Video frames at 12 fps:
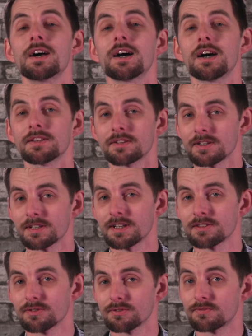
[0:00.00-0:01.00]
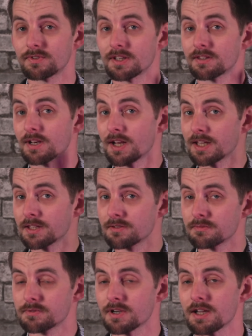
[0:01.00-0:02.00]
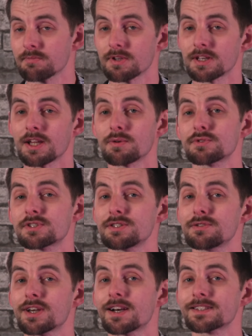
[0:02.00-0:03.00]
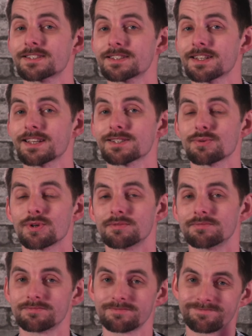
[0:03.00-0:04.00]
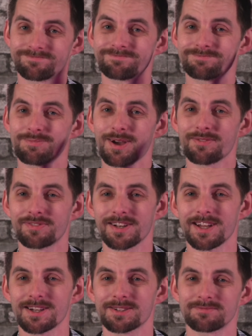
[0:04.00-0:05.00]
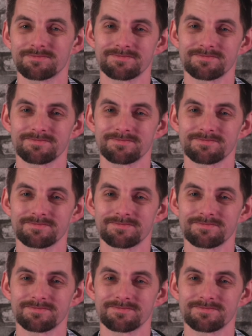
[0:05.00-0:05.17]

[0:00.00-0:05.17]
Other than that, don't forget to like and subscribe, and I will see you guys in the next one. Bye for now.